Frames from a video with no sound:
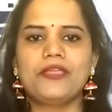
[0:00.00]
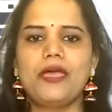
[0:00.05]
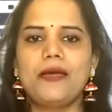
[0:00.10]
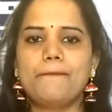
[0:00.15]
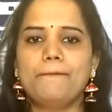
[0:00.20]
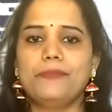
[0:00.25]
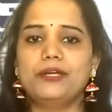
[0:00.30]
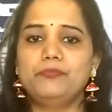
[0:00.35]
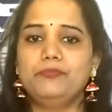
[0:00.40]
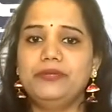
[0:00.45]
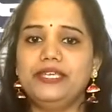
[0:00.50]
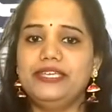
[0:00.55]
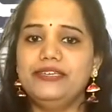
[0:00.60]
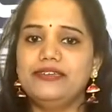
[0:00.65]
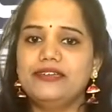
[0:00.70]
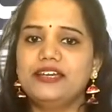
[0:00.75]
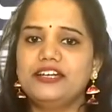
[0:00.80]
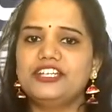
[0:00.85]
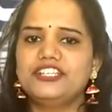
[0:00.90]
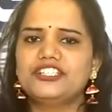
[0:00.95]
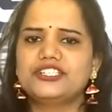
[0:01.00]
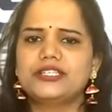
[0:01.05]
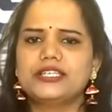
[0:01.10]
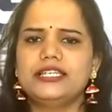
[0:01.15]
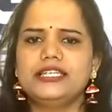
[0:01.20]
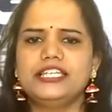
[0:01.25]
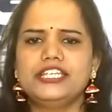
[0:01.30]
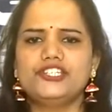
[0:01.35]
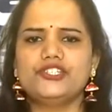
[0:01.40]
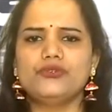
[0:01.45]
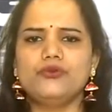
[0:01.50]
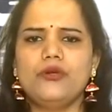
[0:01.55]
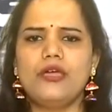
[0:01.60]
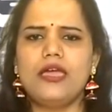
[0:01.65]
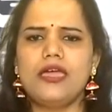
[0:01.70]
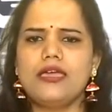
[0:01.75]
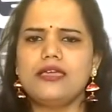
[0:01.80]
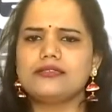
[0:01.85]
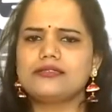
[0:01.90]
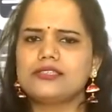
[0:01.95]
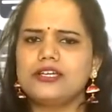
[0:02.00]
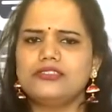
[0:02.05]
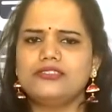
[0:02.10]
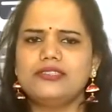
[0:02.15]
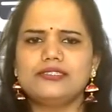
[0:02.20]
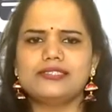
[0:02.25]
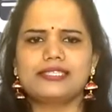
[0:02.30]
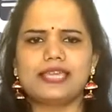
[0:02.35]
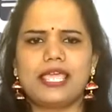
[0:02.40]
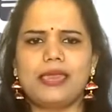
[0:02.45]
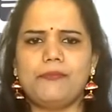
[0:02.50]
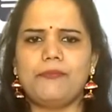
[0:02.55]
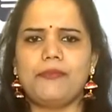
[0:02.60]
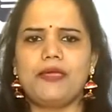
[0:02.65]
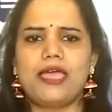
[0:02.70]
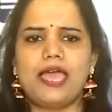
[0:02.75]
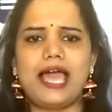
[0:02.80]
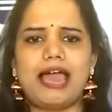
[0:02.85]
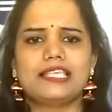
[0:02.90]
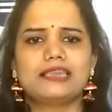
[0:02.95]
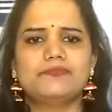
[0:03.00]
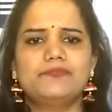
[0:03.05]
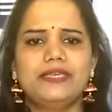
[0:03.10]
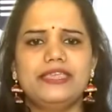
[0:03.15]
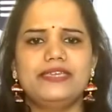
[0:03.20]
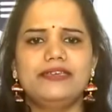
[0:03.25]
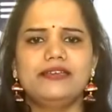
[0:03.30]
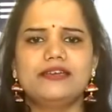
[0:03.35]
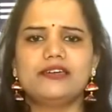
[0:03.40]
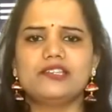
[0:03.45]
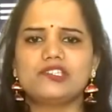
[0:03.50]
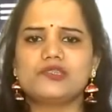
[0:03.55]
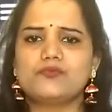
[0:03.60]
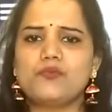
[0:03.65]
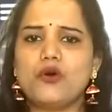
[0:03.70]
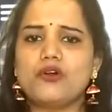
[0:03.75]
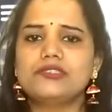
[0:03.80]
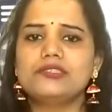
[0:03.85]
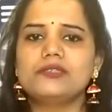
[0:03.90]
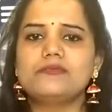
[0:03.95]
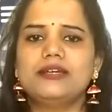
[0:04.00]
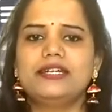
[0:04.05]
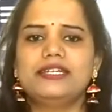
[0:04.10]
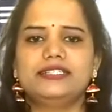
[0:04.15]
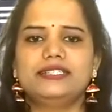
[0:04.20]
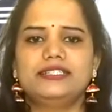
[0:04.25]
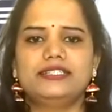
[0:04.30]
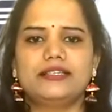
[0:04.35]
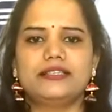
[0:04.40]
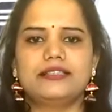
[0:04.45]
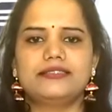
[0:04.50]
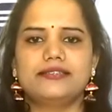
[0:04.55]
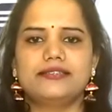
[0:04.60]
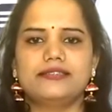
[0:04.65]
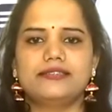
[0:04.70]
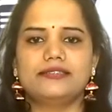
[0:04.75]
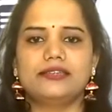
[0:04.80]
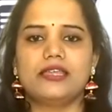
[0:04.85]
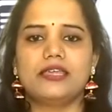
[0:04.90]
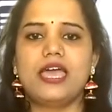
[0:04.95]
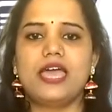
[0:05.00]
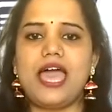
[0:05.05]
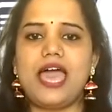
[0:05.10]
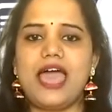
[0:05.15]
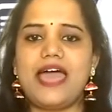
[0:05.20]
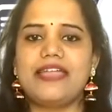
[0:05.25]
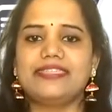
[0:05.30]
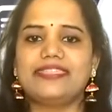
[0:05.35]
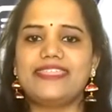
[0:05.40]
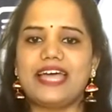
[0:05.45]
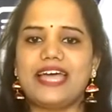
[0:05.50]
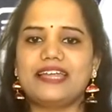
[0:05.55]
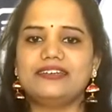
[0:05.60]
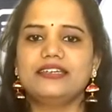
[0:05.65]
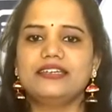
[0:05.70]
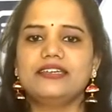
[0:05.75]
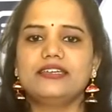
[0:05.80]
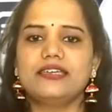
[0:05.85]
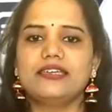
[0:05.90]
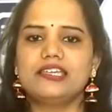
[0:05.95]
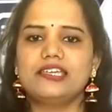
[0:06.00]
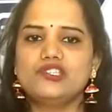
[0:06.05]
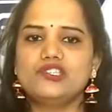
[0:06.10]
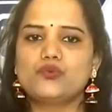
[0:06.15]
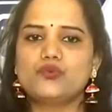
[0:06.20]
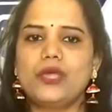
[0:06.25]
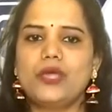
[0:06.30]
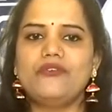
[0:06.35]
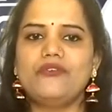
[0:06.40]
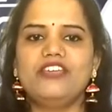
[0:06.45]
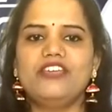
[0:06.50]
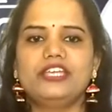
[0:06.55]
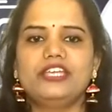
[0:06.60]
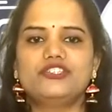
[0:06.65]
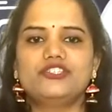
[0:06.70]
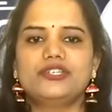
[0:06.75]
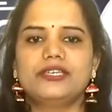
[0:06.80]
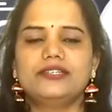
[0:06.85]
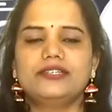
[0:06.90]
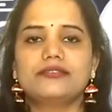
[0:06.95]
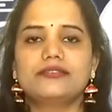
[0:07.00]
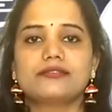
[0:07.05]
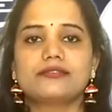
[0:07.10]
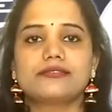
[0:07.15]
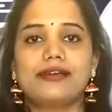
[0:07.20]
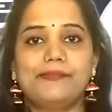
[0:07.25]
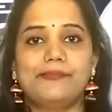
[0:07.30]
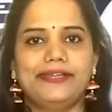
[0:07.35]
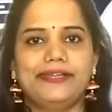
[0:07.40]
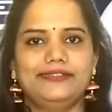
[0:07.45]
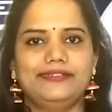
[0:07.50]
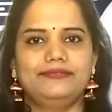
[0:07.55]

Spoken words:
But being a digital native is not the same as being a responsible digital citizen, and that is where we educators come in.